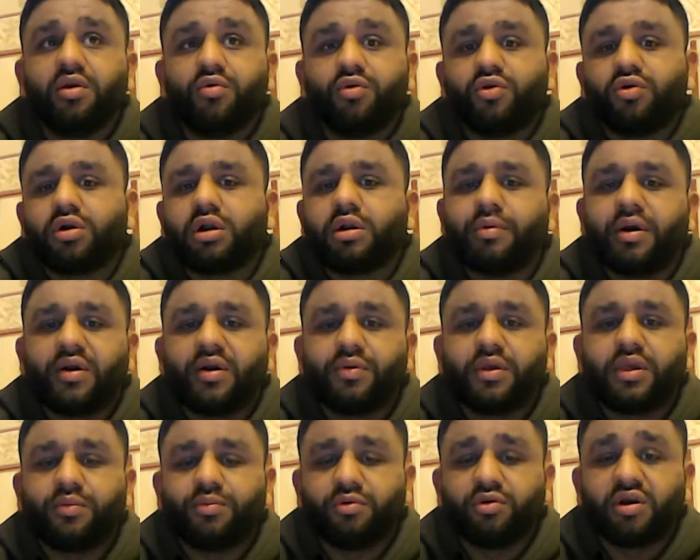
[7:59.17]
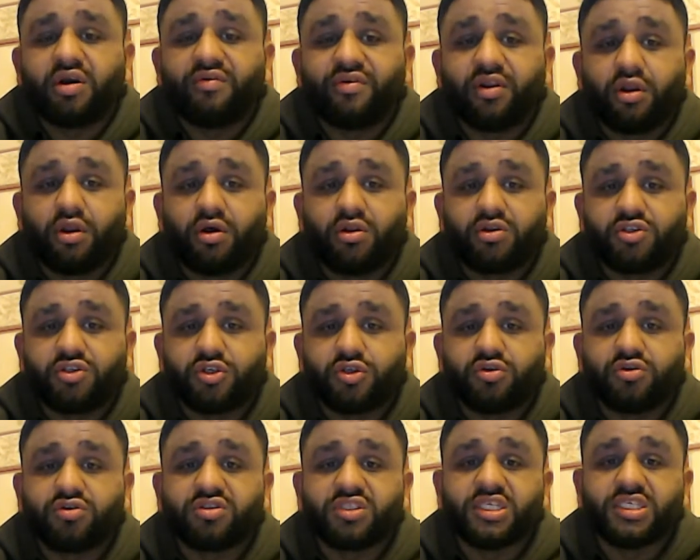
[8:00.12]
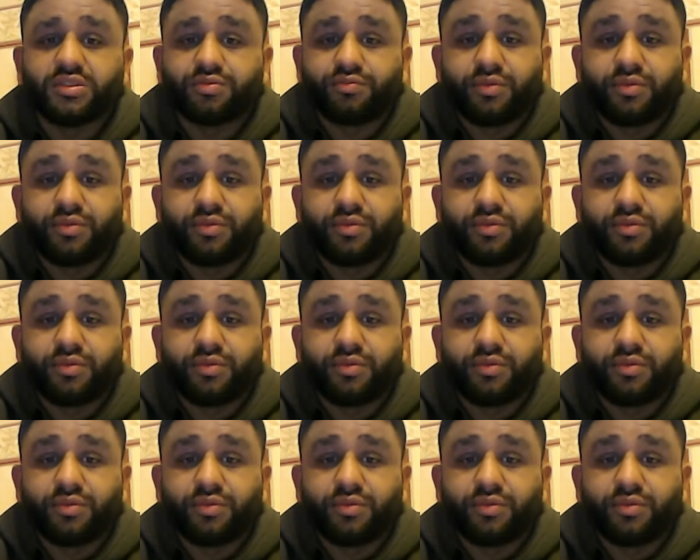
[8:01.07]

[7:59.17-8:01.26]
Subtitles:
talk about people who have a lot to lose. This